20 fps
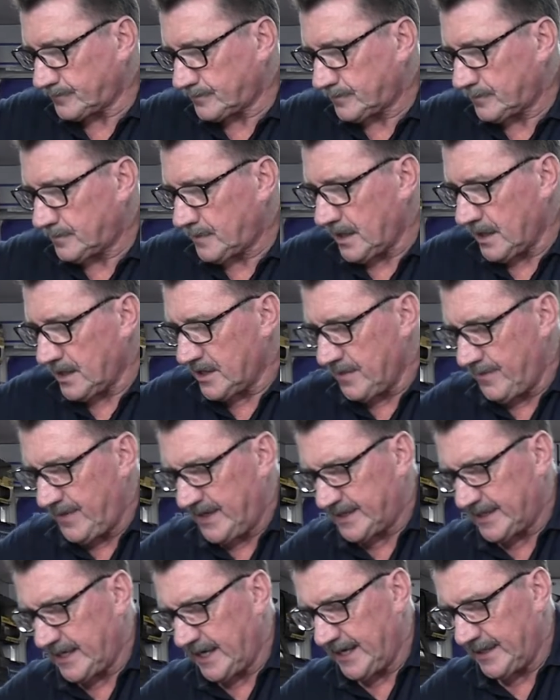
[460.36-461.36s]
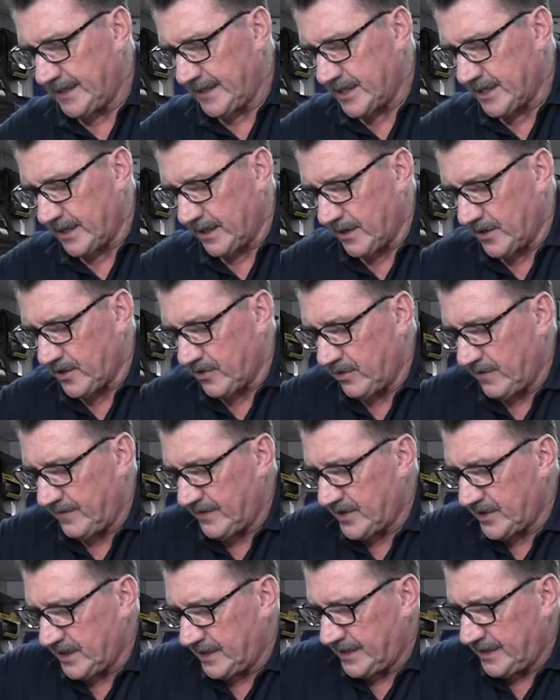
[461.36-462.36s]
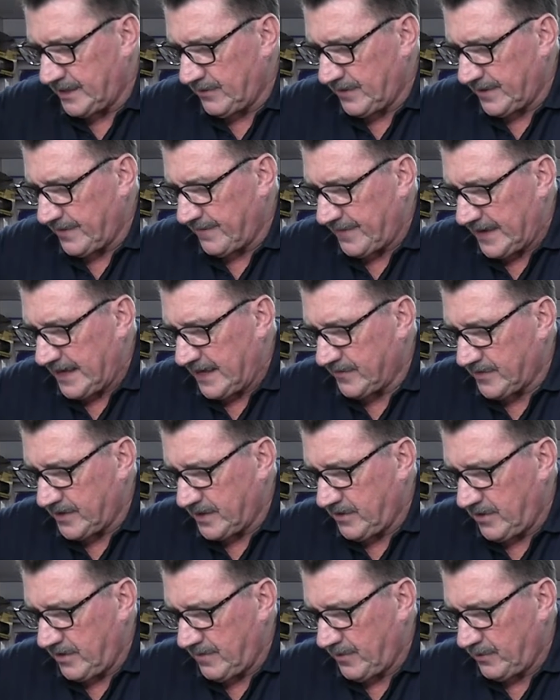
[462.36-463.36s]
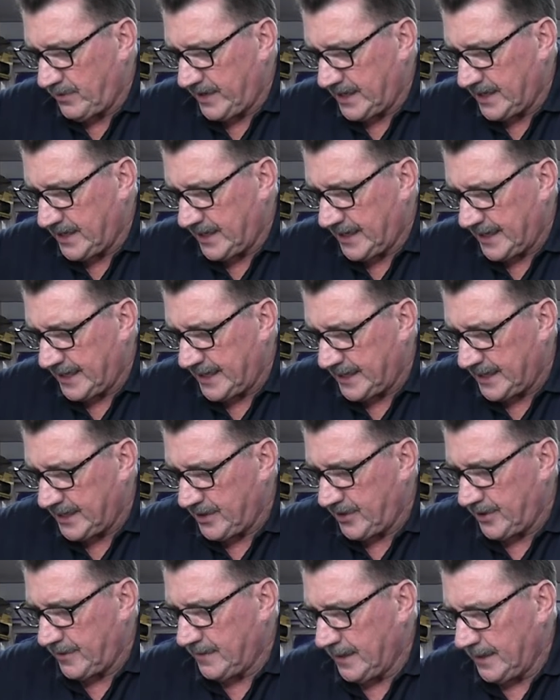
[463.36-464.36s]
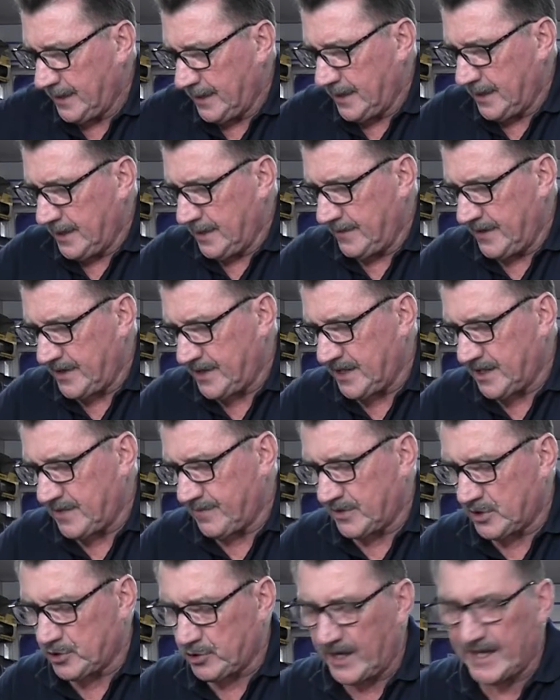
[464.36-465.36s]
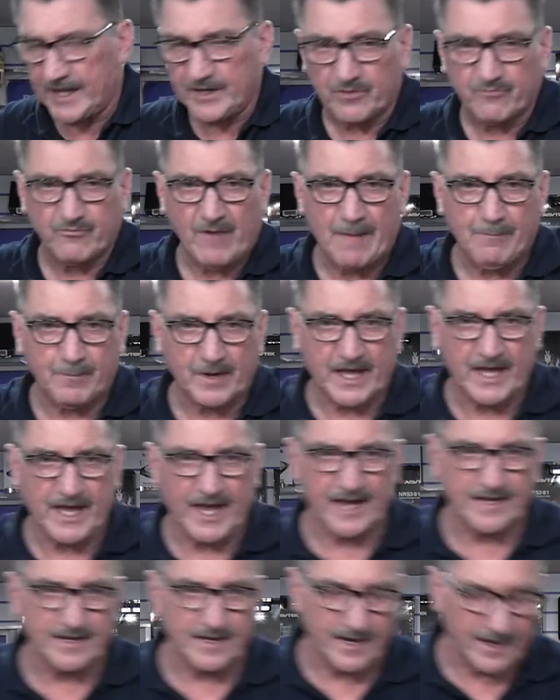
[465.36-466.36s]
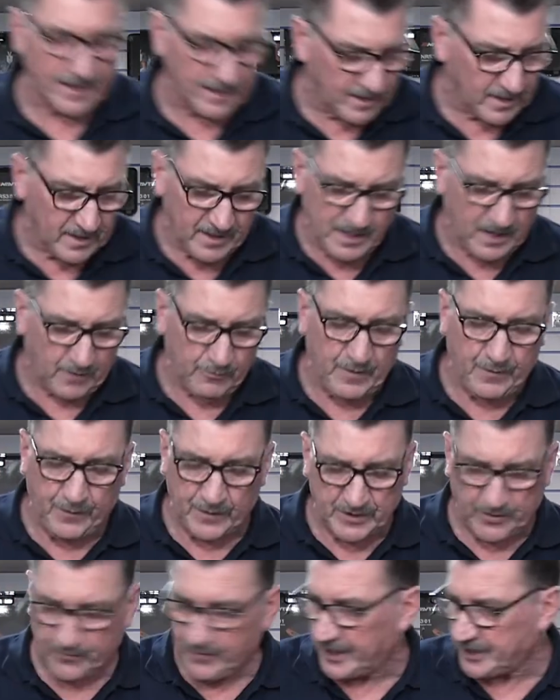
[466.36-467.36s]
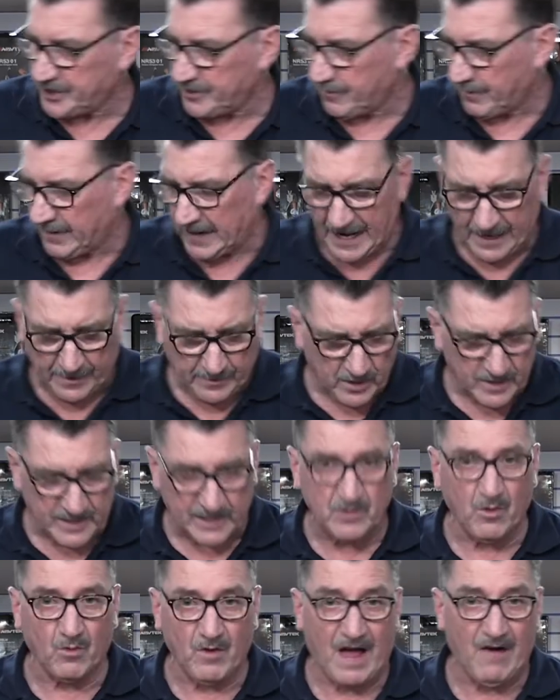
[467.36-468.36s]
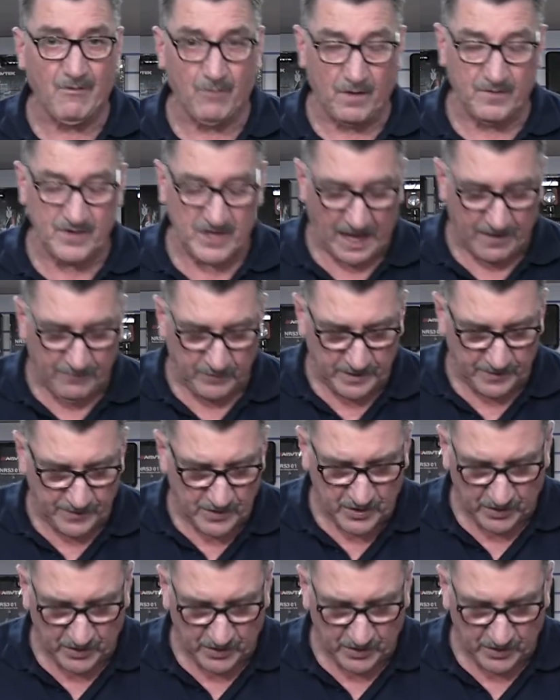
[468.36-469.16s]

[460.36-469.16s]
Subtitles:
It's a bit tight, this little service cylinder with the valves in here, but we can get it in here. This is trying to replicate a refrigeration plant, because I don't obviously have one in the